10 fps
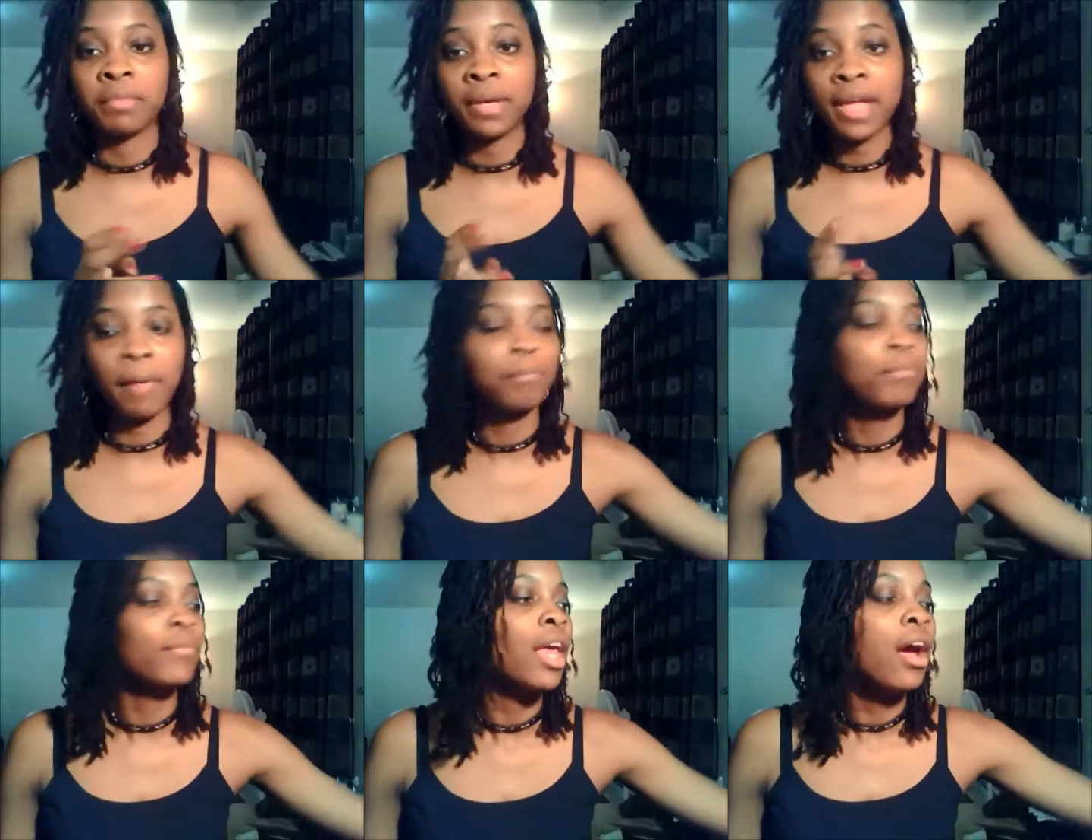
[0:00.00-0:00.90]
but yeah.
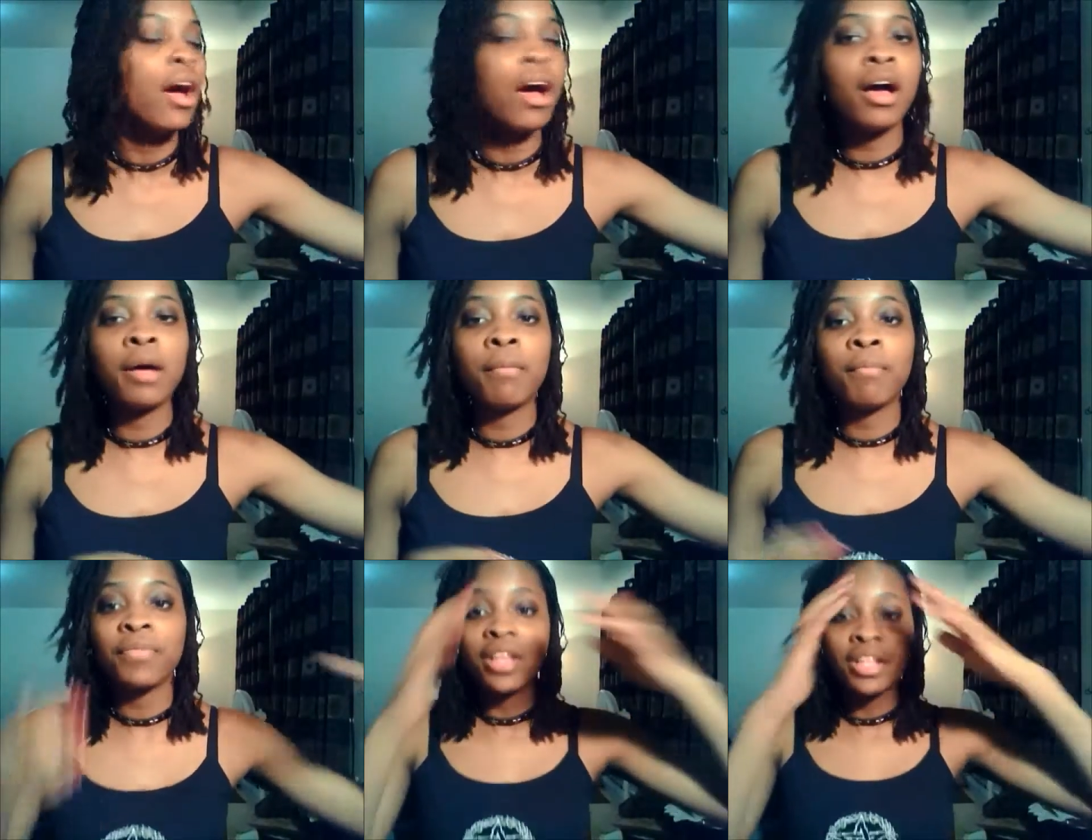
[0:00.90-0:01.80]

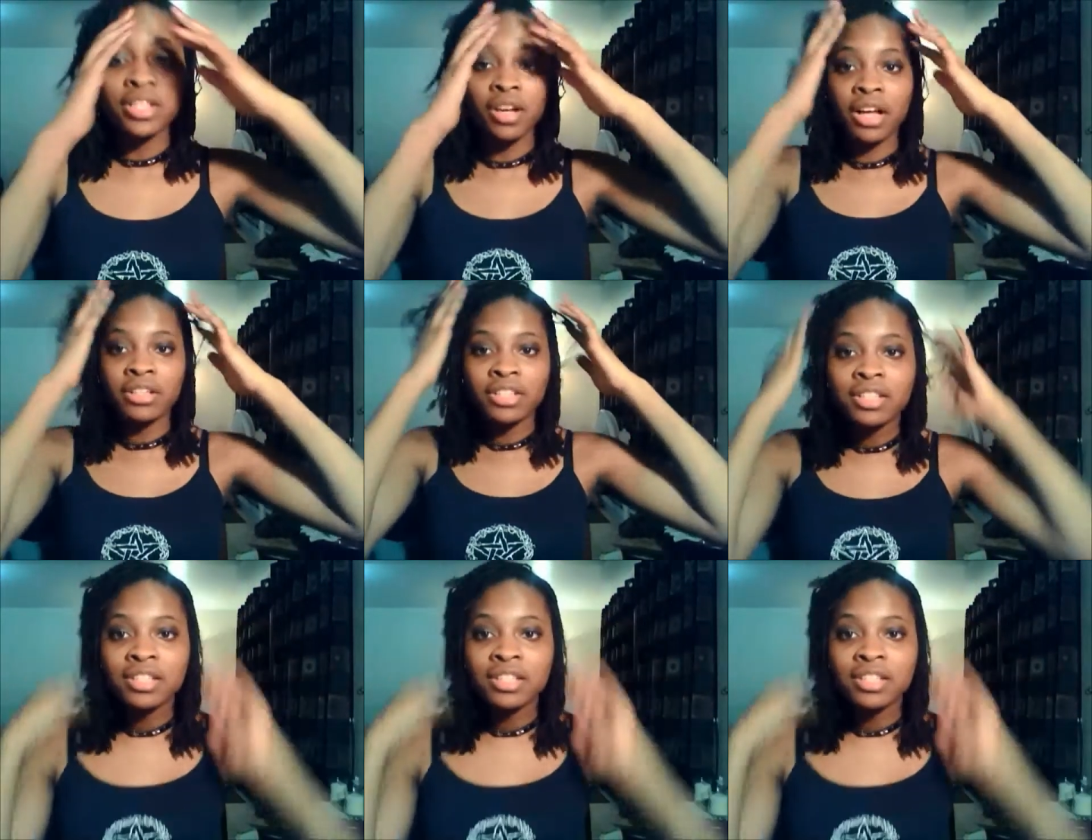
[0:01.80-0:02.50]
So I don't